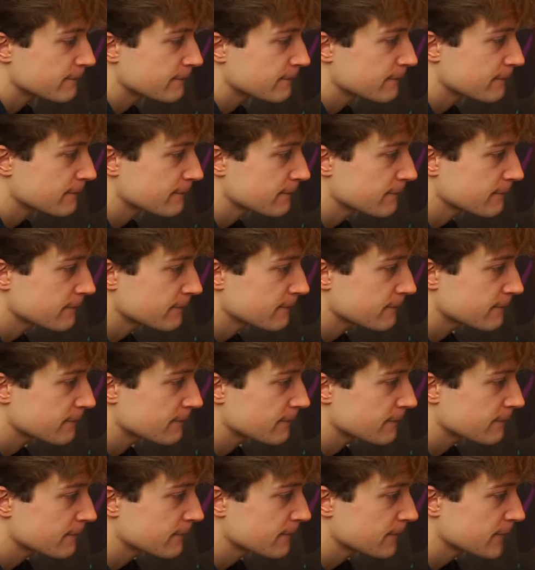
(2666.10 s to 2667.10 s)

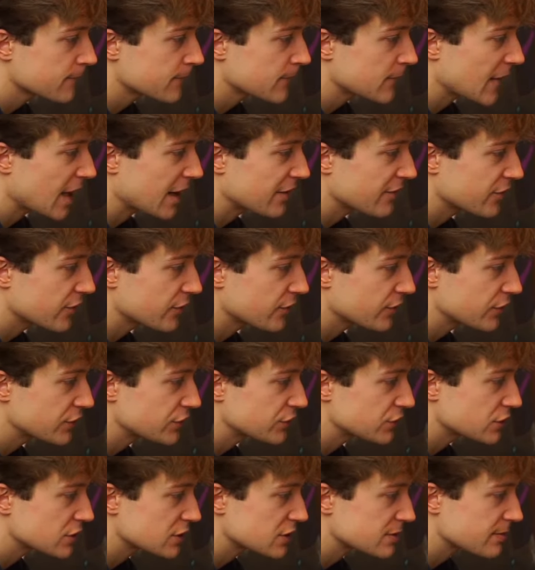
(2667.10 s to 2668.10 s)
If you're free
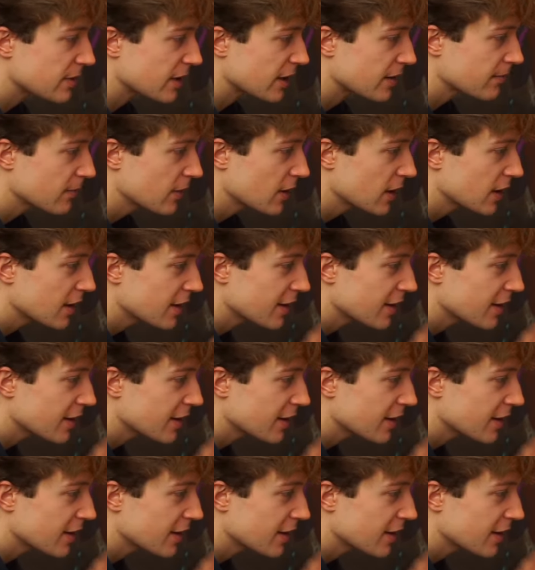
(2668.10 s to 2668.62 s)
to not spam.